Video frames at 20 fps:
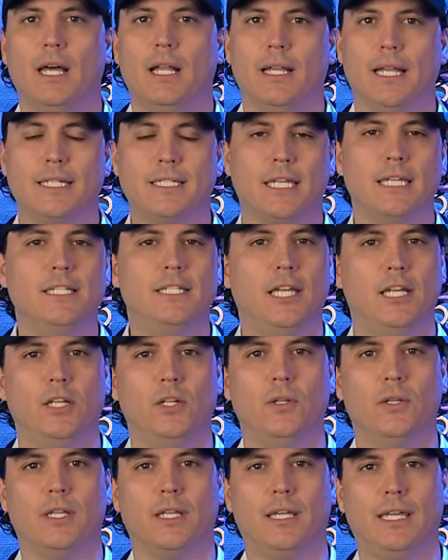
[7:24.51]
Let's
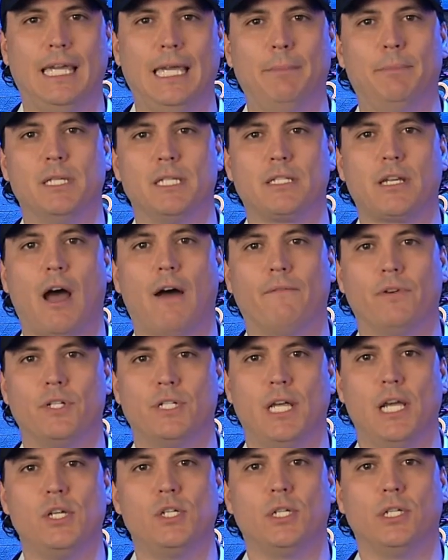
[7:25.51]
continue to keep this
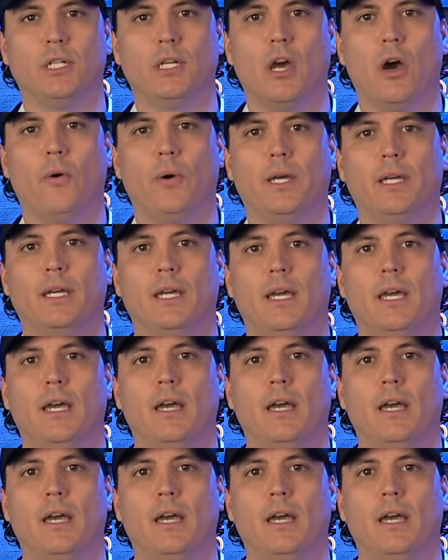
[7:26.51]
conversation going.